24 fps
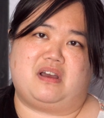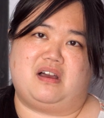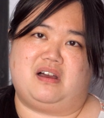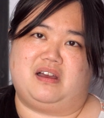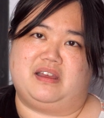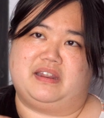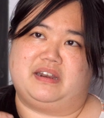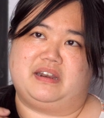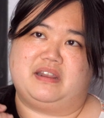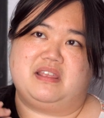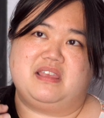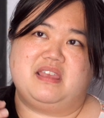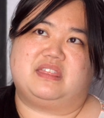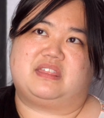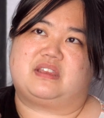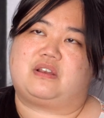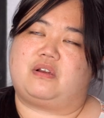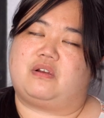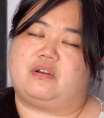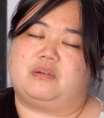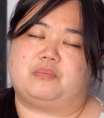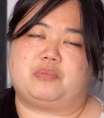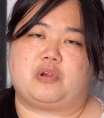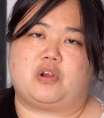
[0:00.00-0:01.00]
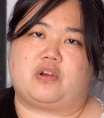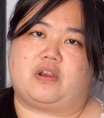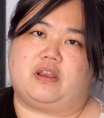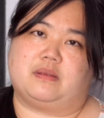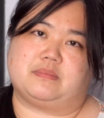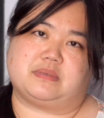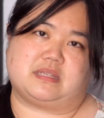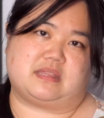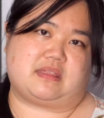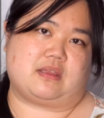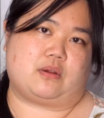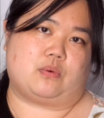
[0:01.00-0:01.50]
on the current
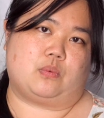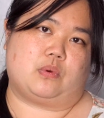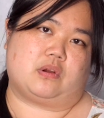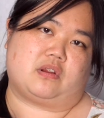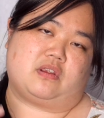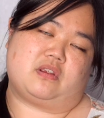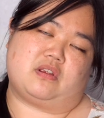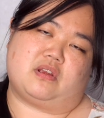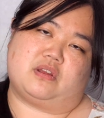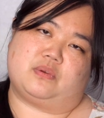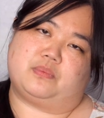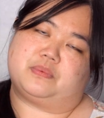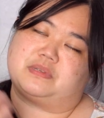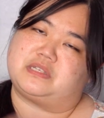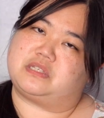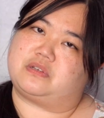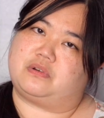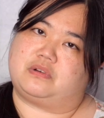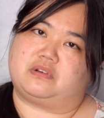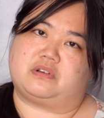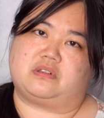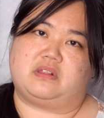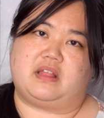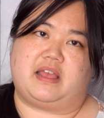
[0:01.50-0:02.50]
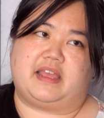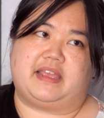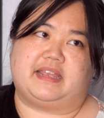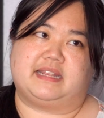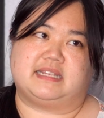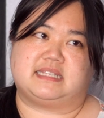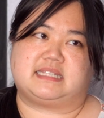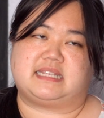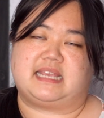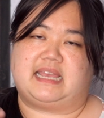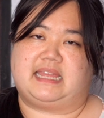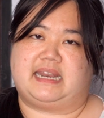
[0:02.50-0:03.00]
programs that they were working on with certain
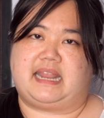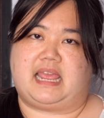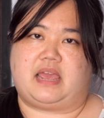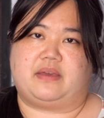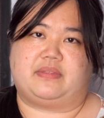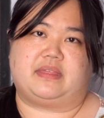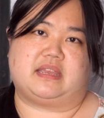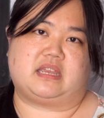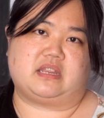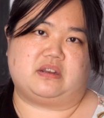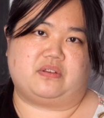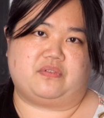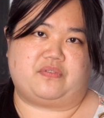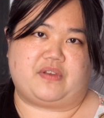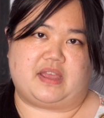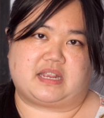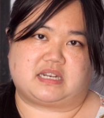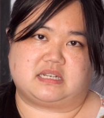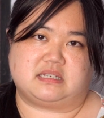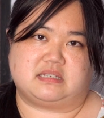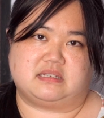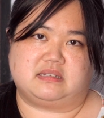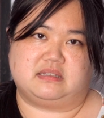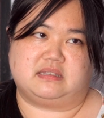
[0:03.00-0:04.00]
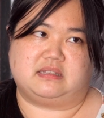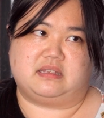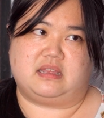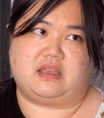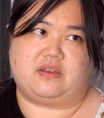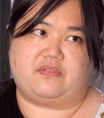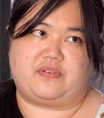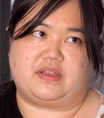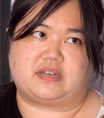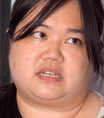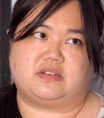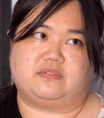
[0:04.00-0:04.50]
clients and how they could
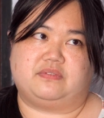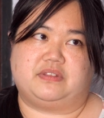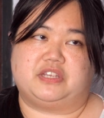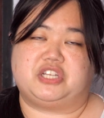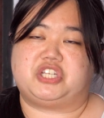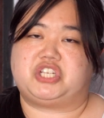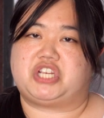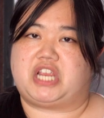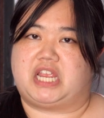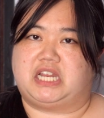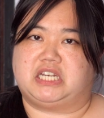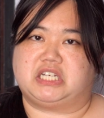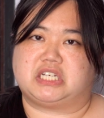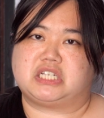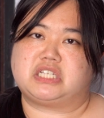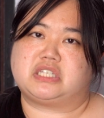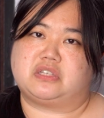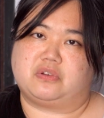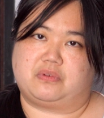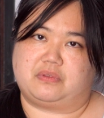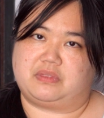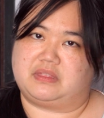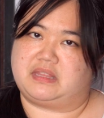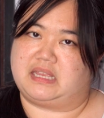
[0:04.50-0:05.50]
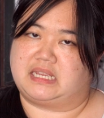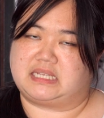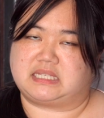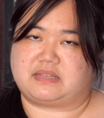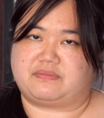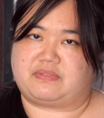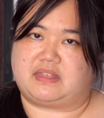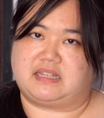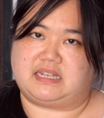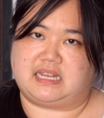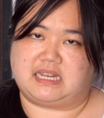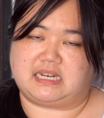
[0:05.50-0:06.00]
effectively change certain things
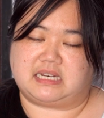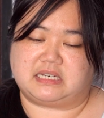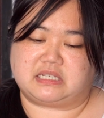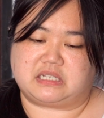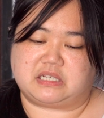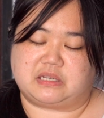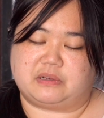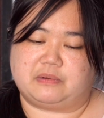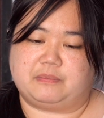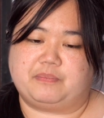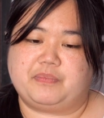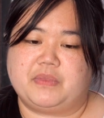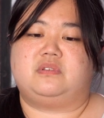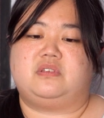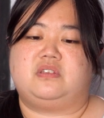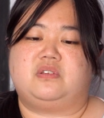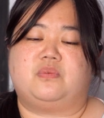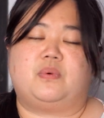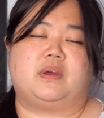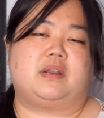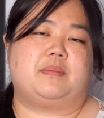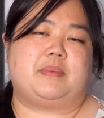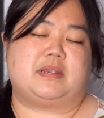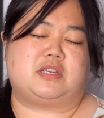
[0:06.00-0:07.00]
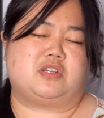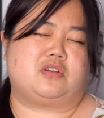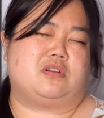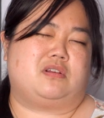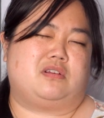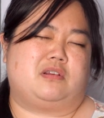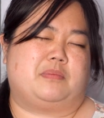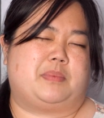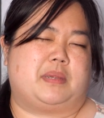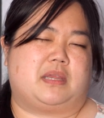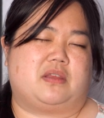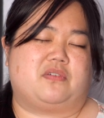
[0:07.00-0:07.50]
if they needed to. You want to make sure
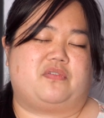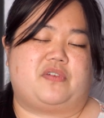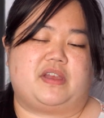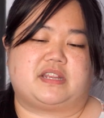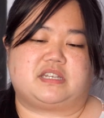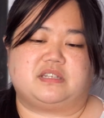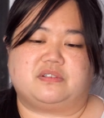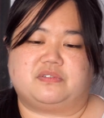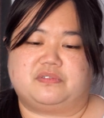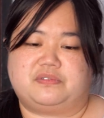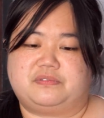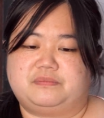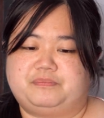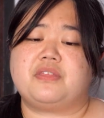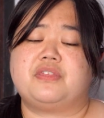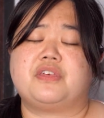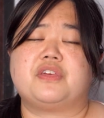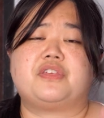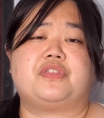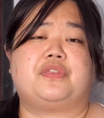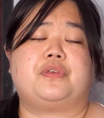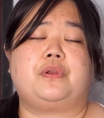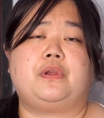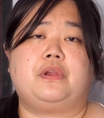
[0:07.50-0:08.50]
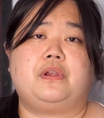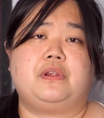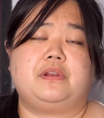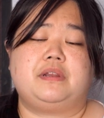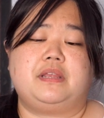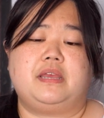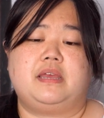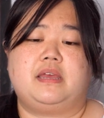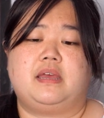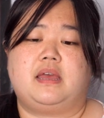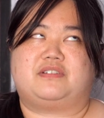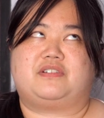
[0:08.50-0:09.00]
you're being effective. The third
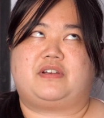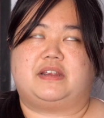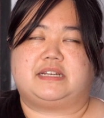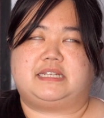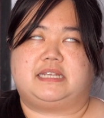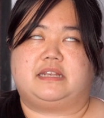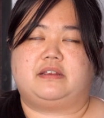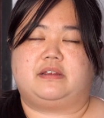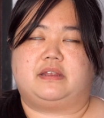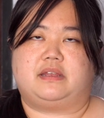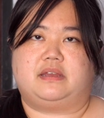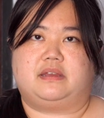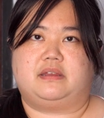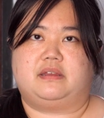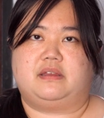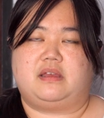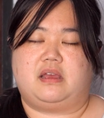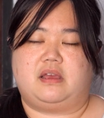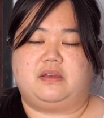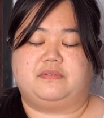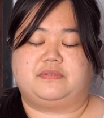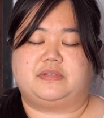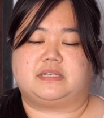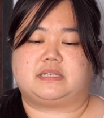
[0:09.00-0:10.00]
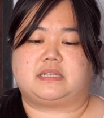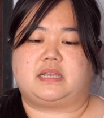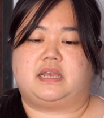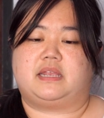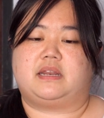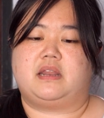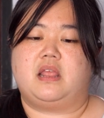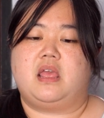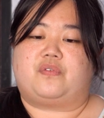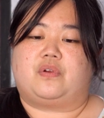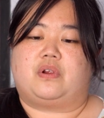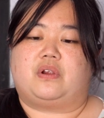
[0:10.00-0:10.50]
criteria of
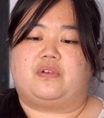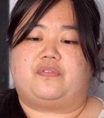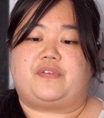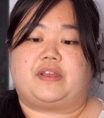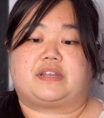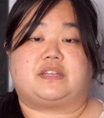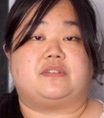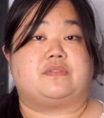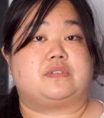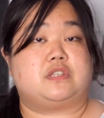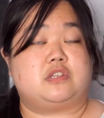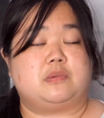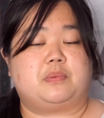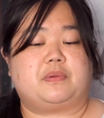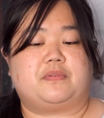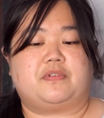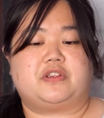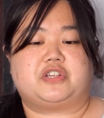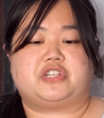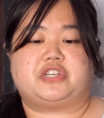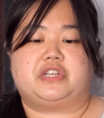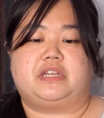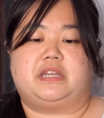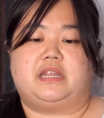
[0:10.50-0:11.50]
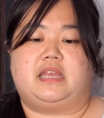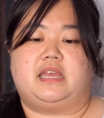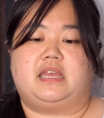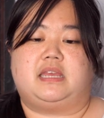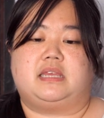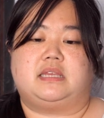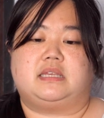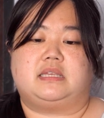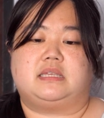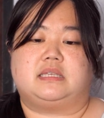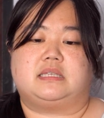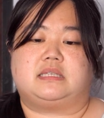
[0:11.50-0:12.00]
design for effective supervision
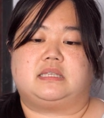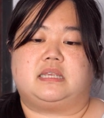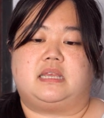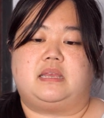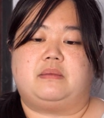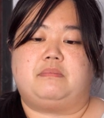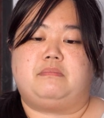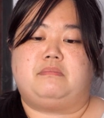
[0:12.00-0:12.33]
is it